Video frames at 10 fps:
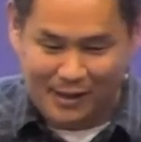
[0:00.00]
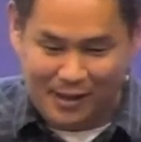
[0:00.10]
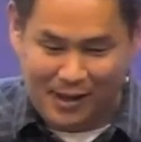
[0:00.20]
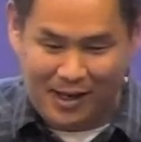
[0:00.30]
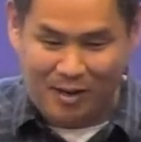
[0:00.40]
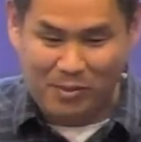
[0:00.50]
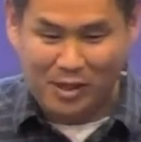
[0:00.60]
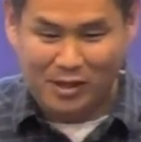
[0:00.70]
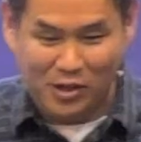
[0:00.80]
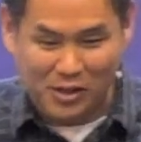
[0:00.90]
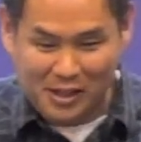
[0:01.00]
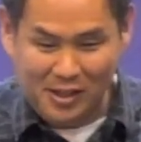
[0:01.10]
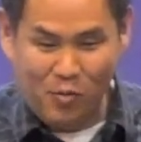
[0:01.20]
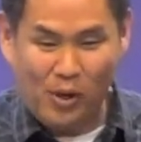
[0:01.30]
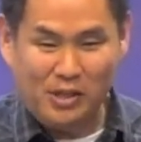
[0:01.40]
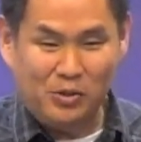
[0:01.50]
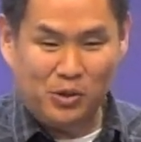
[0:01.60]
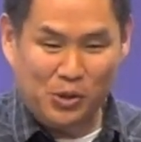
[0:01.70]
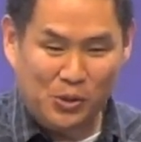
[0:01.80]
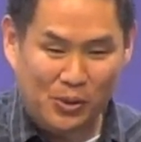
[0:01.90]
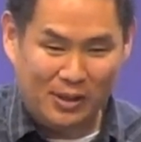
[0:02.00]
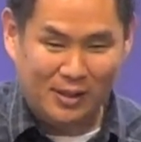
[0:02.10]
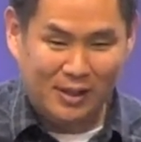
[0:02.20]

um, you're good at what you do and